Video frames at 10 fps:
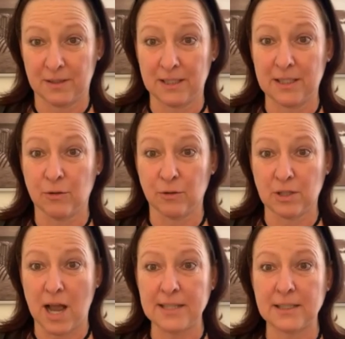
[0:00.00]
the guilt.
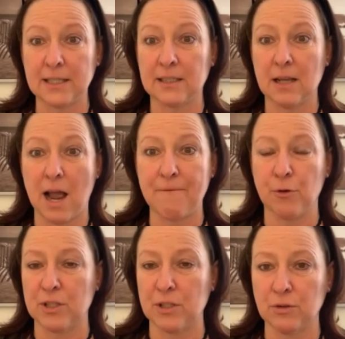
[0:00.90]
I said, I
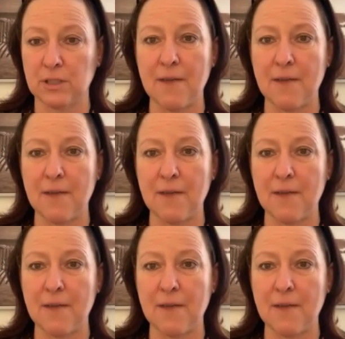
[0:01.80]
feel guilty.